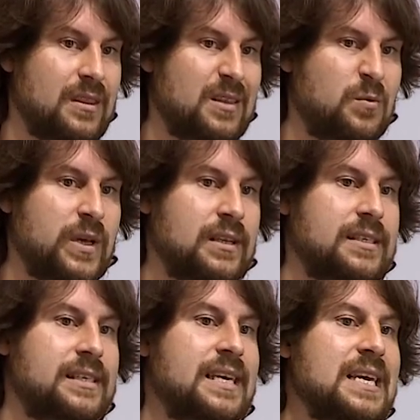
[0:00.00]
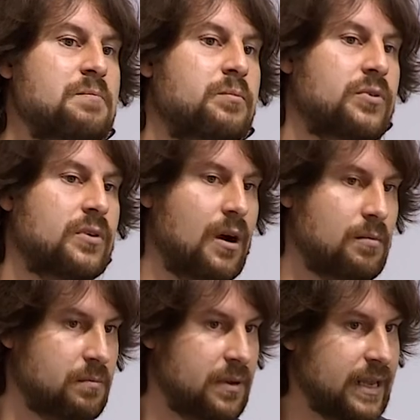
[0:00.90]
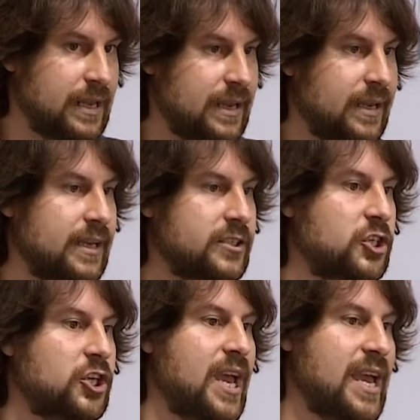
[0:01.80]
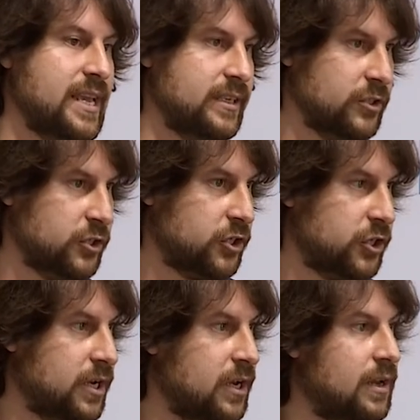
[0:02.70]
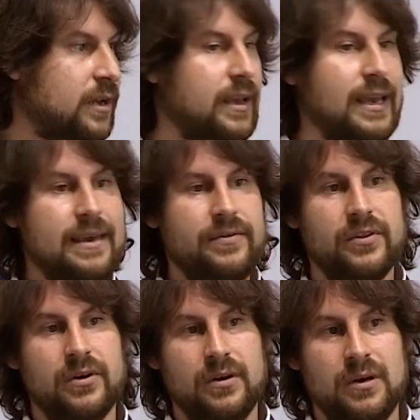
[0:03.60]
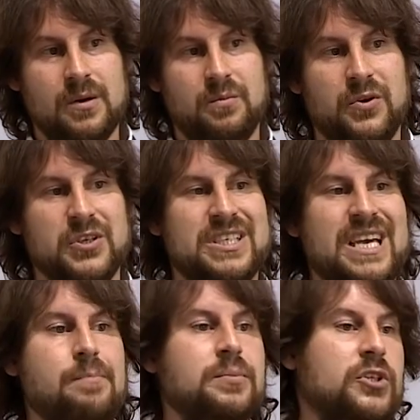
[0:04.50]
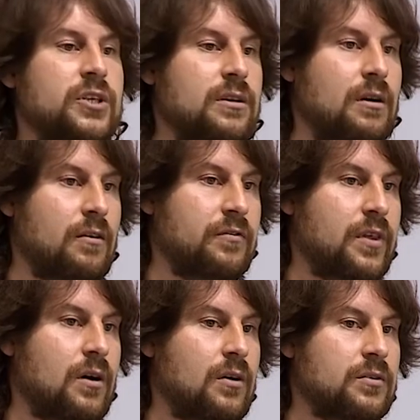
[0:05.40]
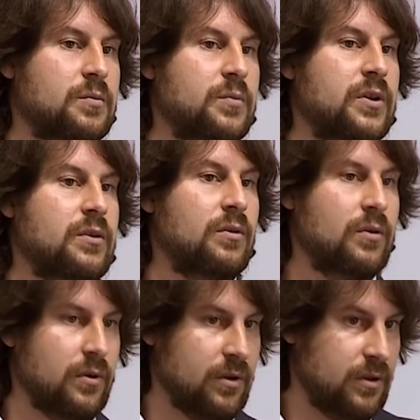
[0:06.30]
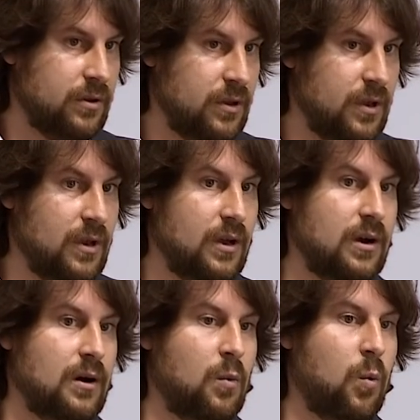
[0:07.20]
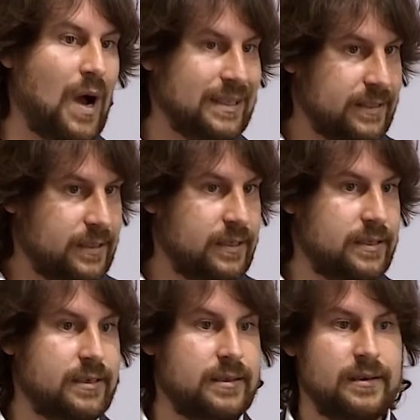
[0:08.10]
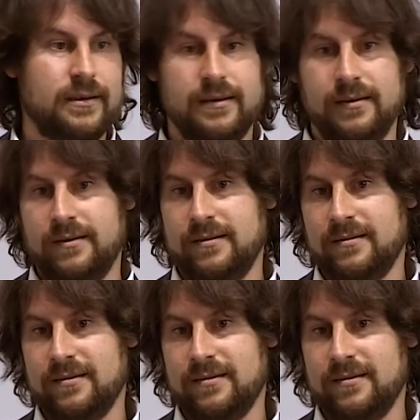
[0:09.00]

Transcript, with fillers: that we'll see probably a change in the perception of the entrepreneur uh, once uh,